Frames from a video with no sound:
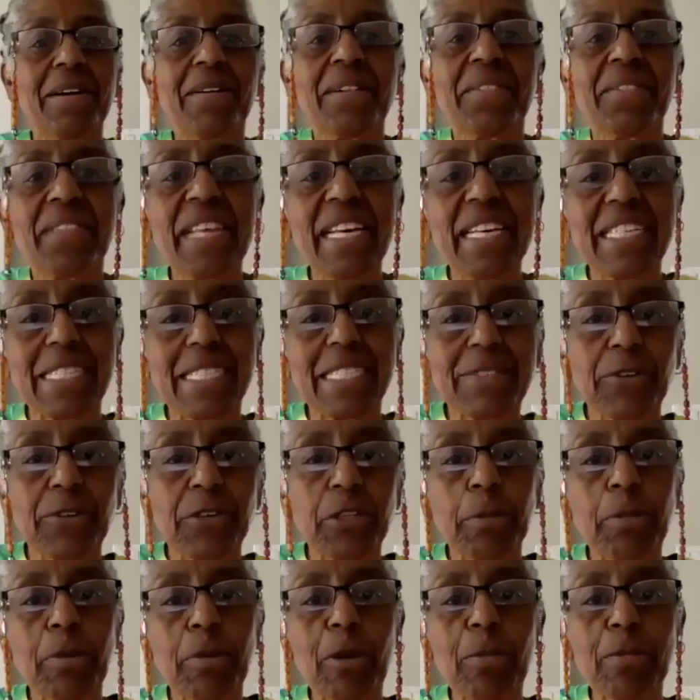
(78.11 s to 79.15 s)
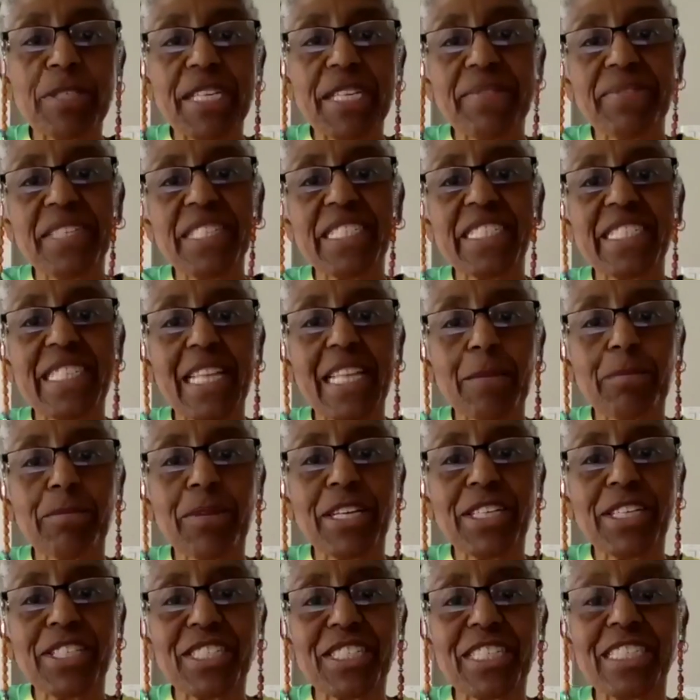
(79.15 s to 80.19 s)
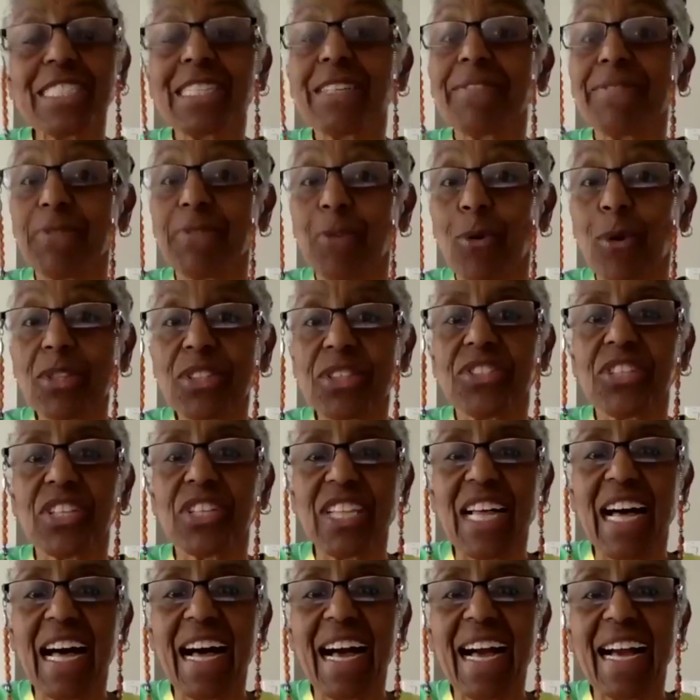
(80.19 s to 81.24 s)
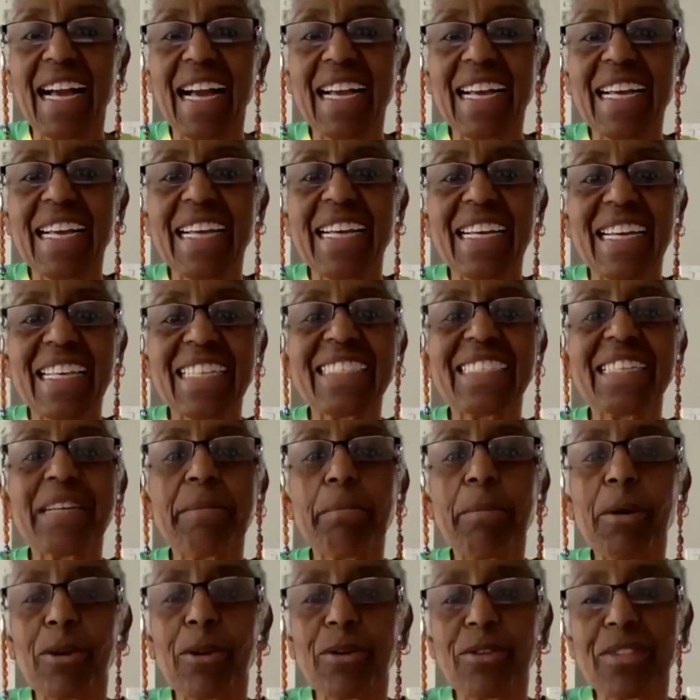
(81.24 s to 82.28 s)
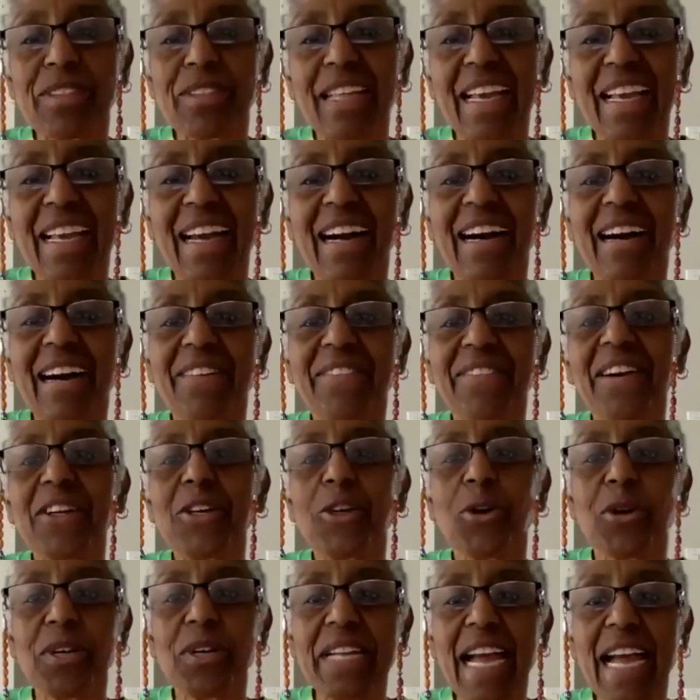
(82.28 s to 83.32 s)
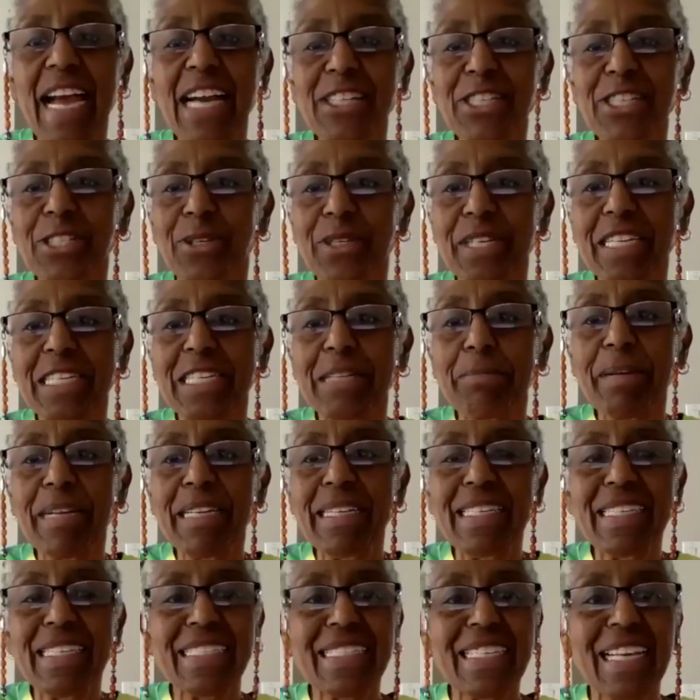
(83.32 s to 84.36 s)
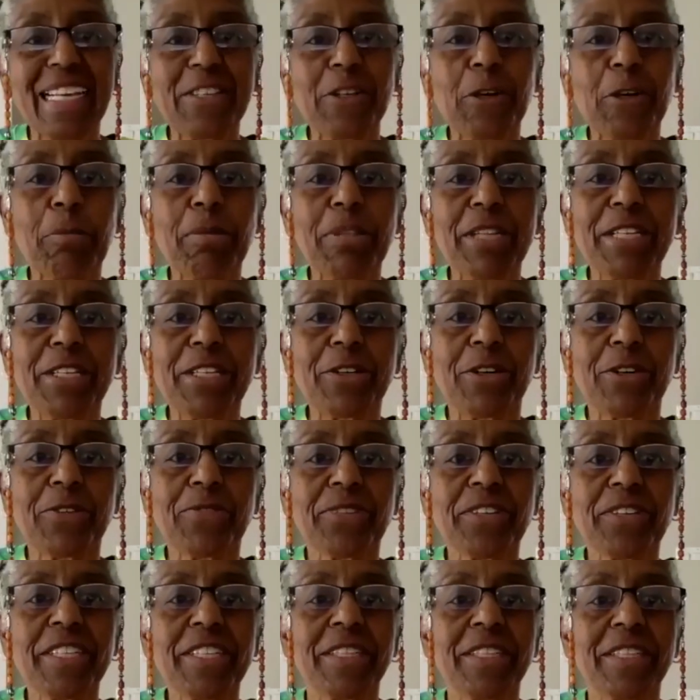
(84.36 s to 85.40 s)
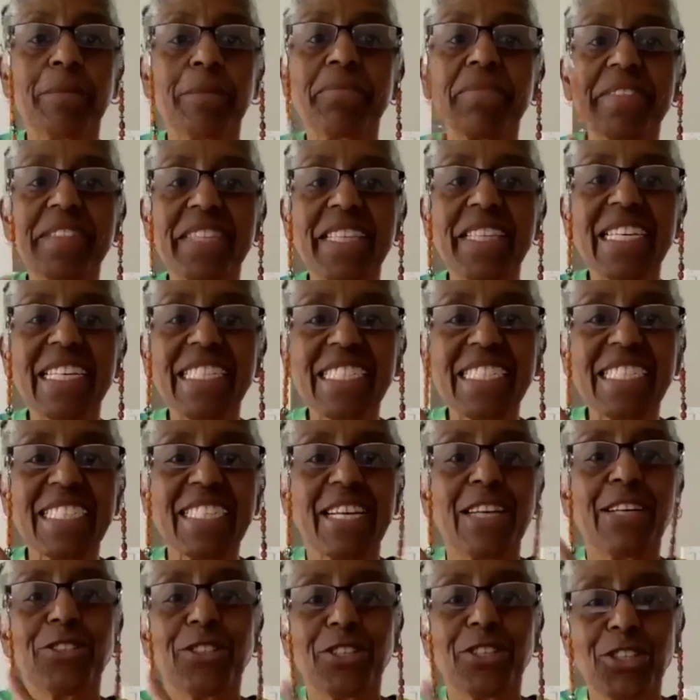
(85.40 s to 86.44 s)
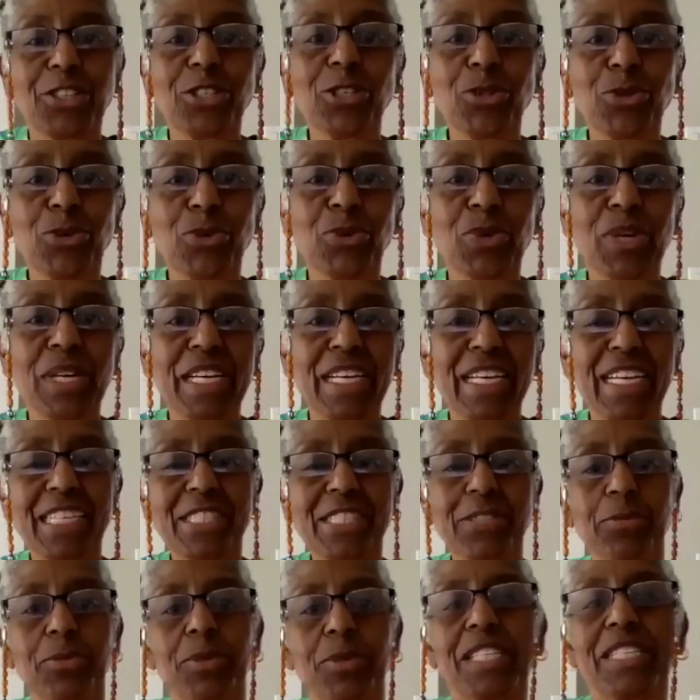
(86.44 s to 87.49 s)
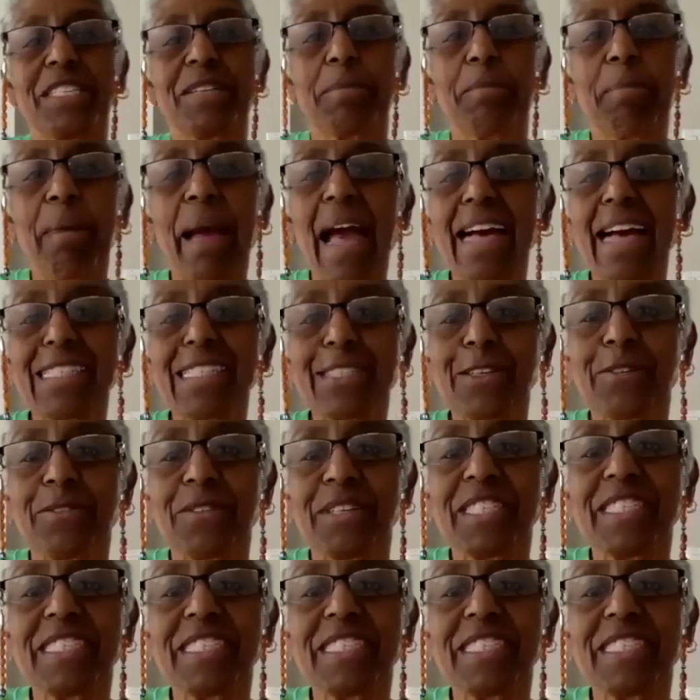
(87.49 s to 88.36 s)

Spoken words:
This, for the purpose of this celebration, is the 4th of July. Is the birthday of your national independence and your political freedom. This, to you, is what Passover is,